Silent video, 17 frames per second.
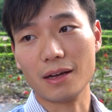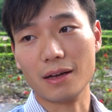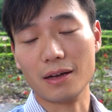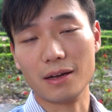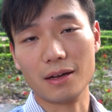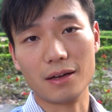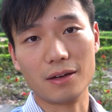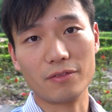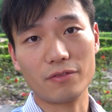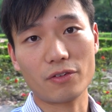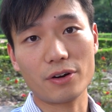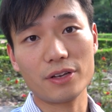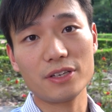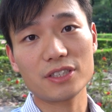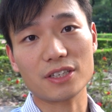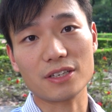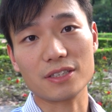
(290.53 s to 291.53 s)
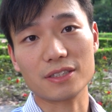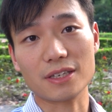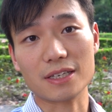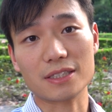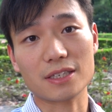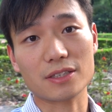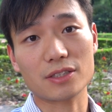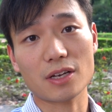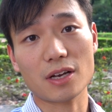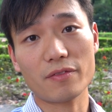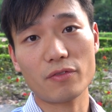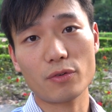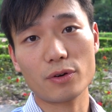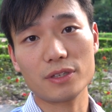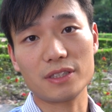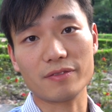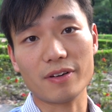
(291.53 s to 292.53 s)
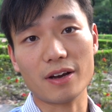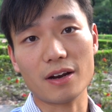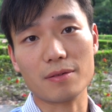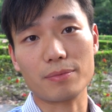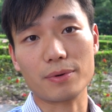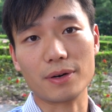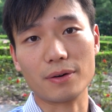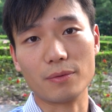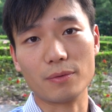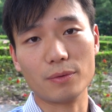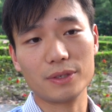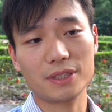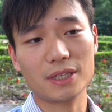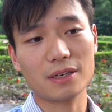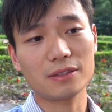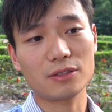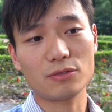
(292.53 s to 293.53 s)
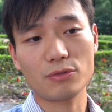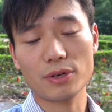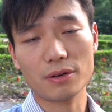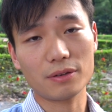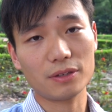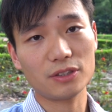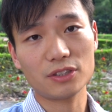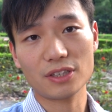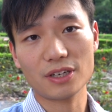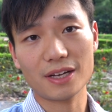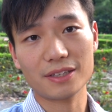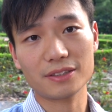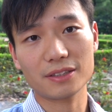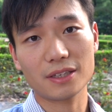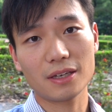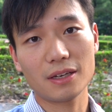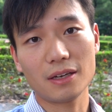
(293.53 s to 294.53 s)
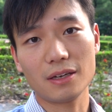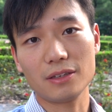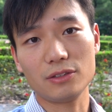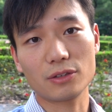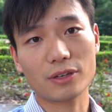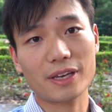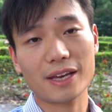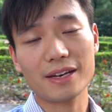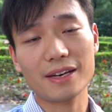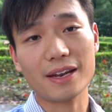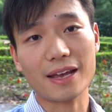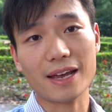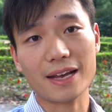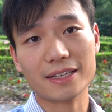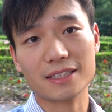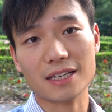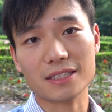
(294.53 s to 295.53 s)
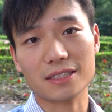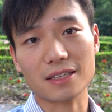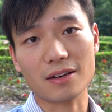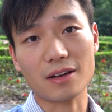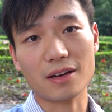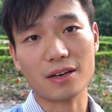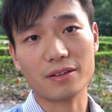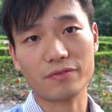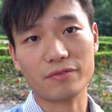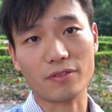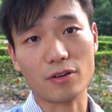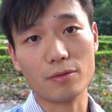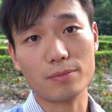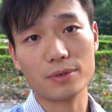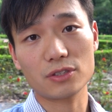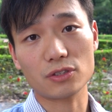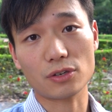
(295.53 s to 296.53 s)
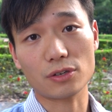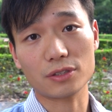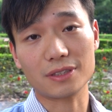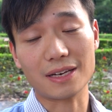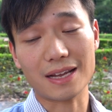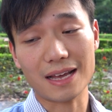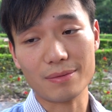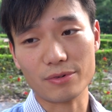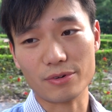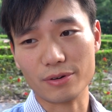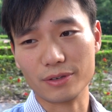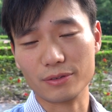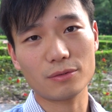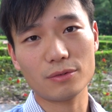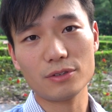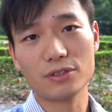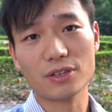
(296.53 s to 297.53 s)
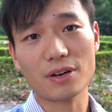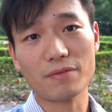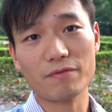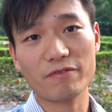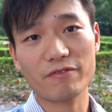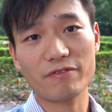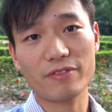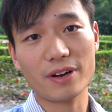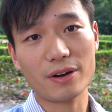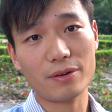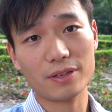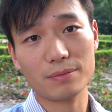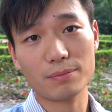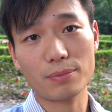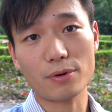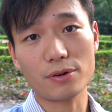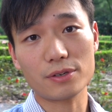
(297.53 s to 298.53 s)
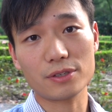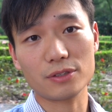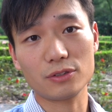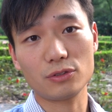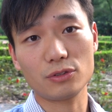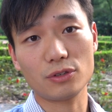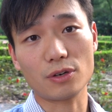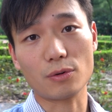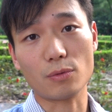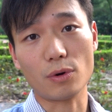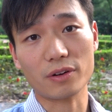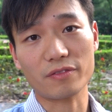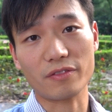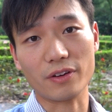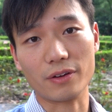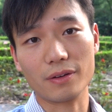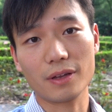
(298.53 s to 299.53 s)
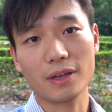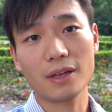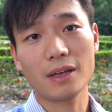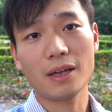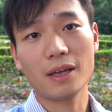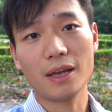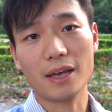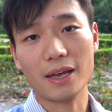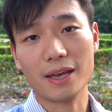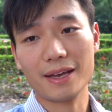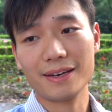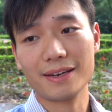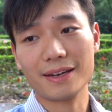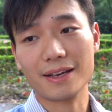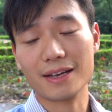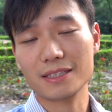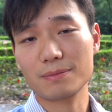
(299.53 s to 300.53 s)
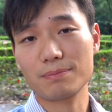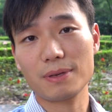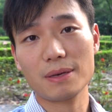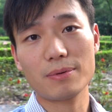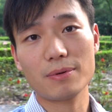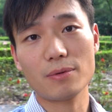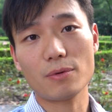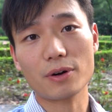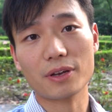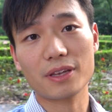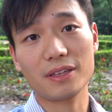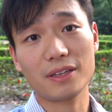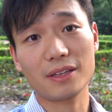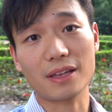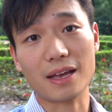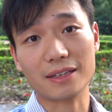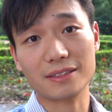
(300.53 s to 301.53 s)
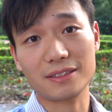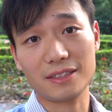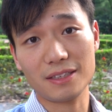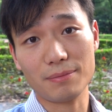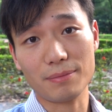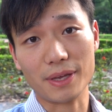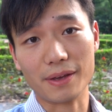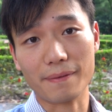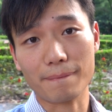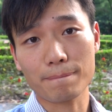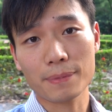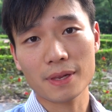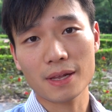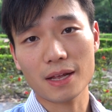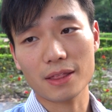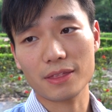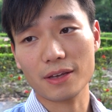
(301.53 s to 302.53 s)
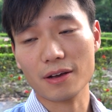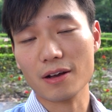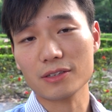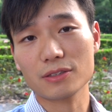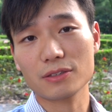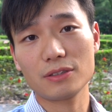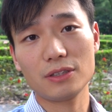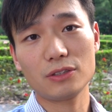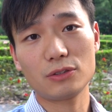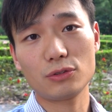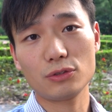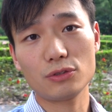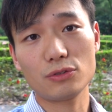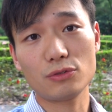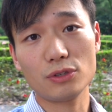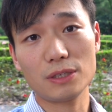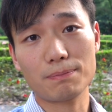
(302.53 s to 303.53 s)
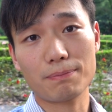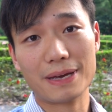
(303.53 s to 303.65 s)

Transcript: Uh, for instance, as a software developer, without the real internet, you can access a lot of open source library, which are very important to your workflow. And as people working in academia, they also need to read